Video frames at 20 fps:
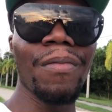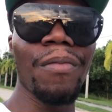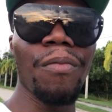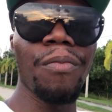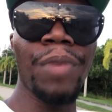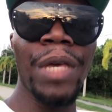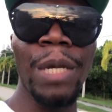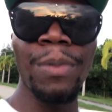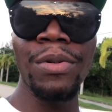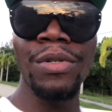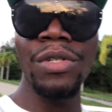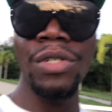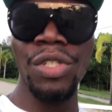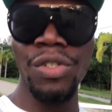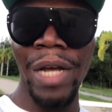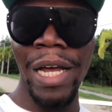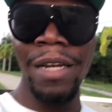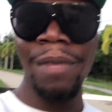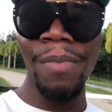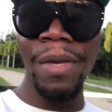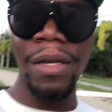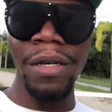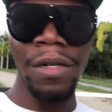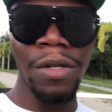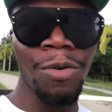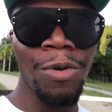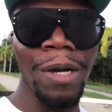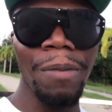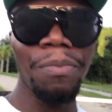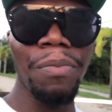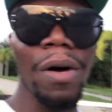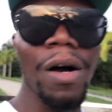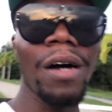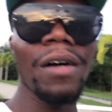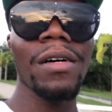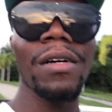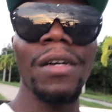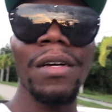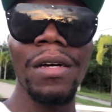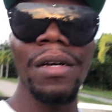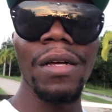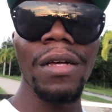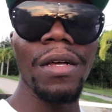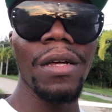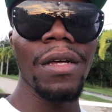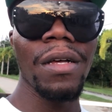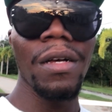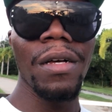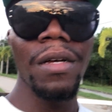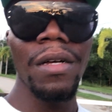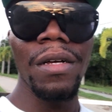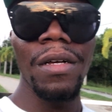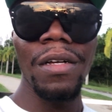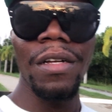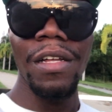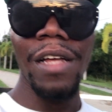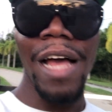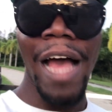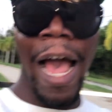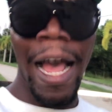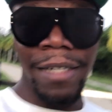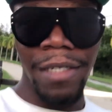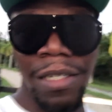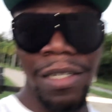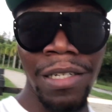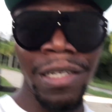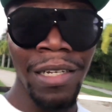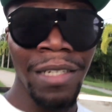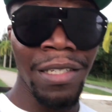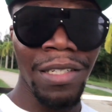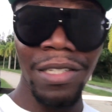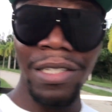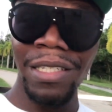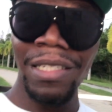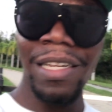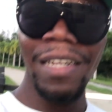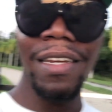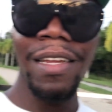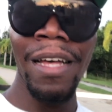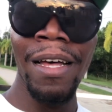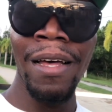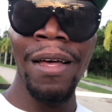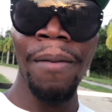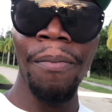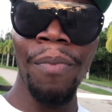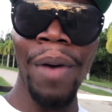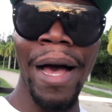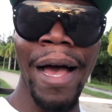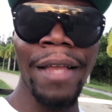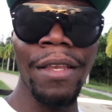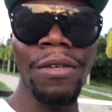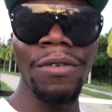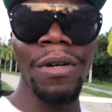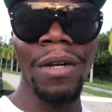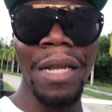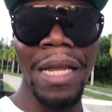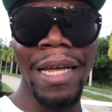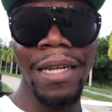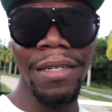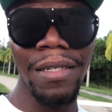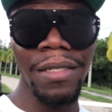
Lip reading: people just trying to make a quick buck. Actually, it's just that their pineal gland